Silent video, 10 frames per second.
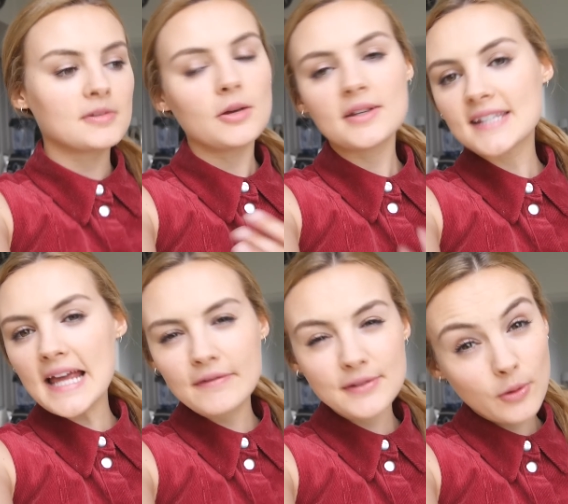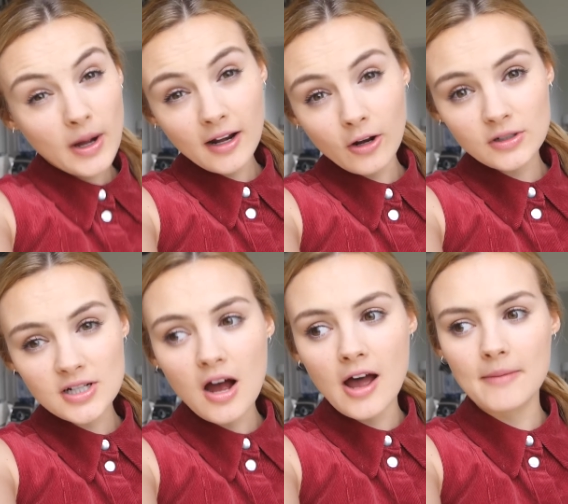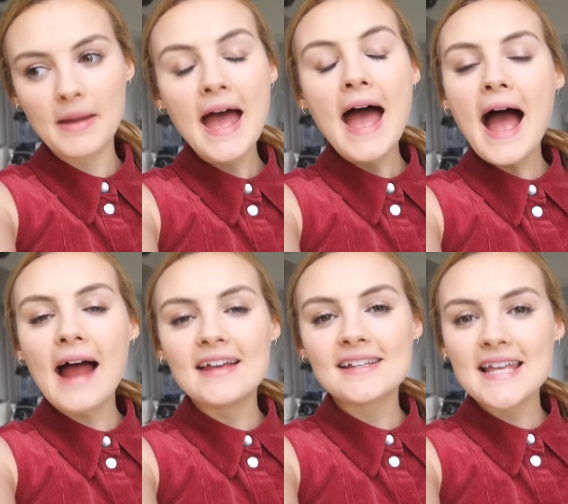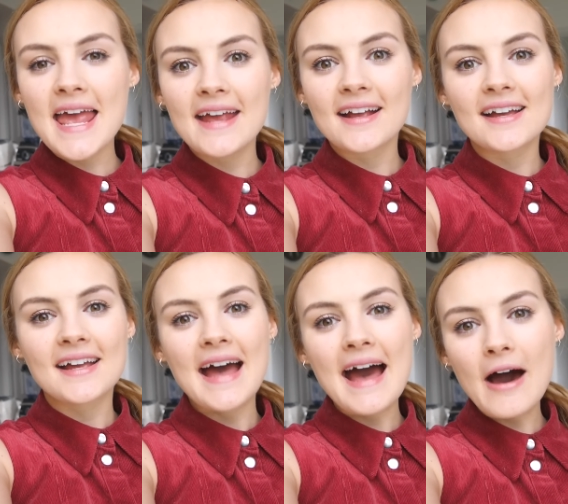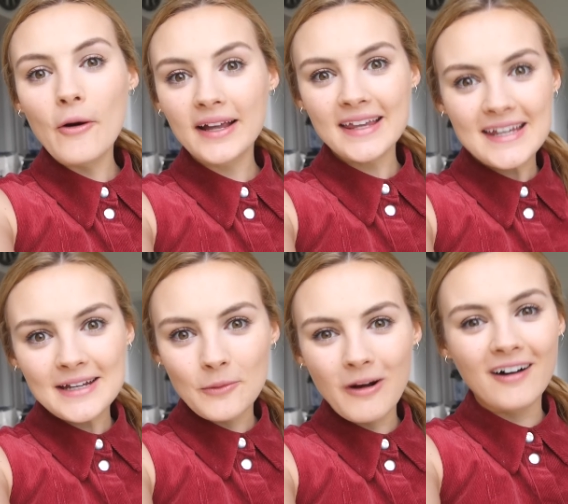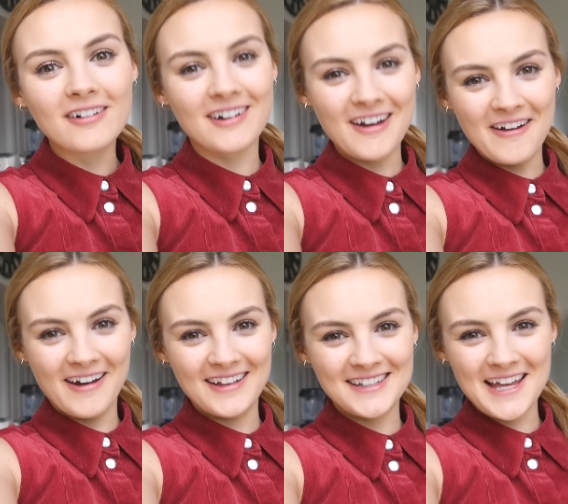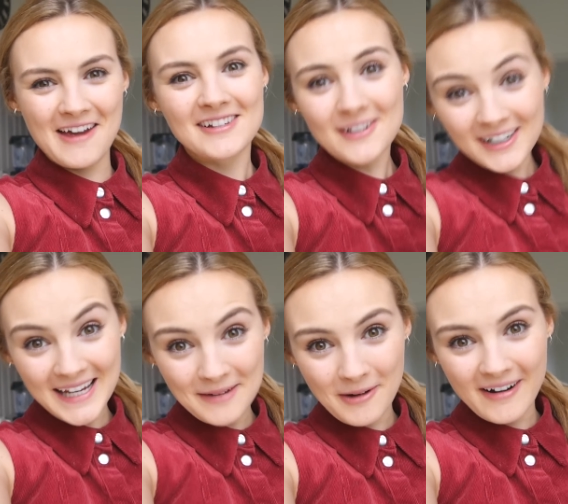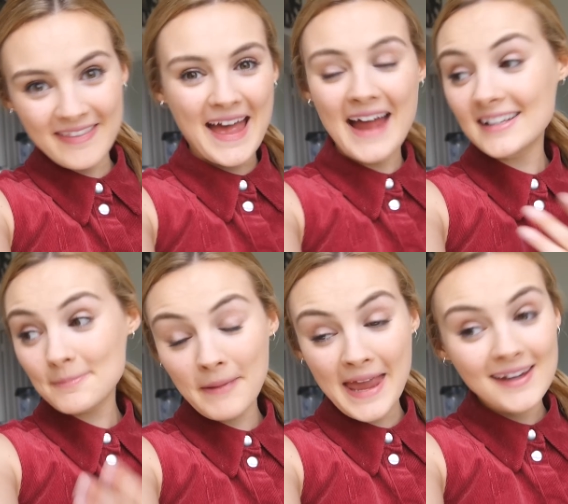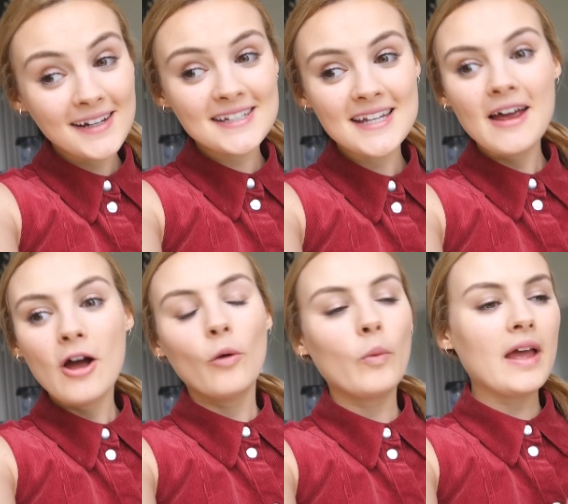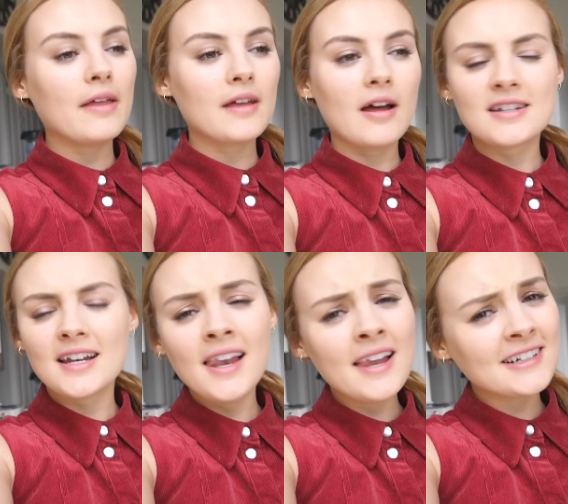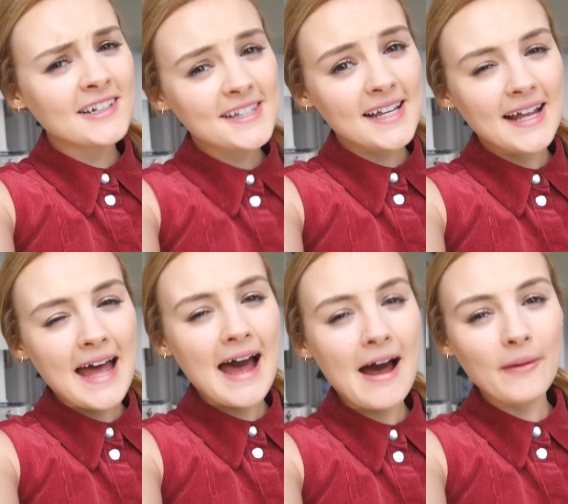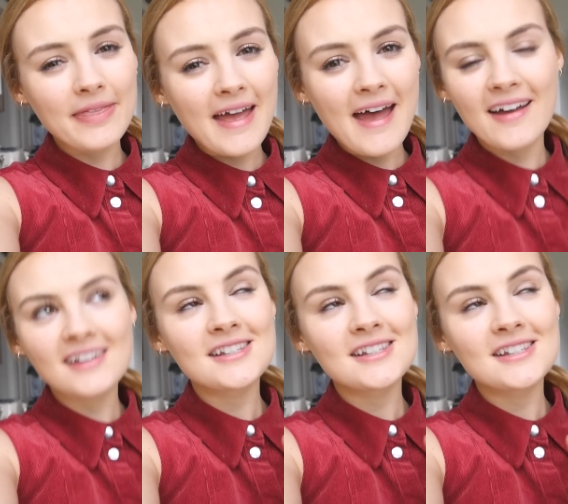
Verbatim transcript: So it saves quite a long time, and it's a cacao quinoa granola, so it's got quinoa in there and it's baked with delicious cacao in there.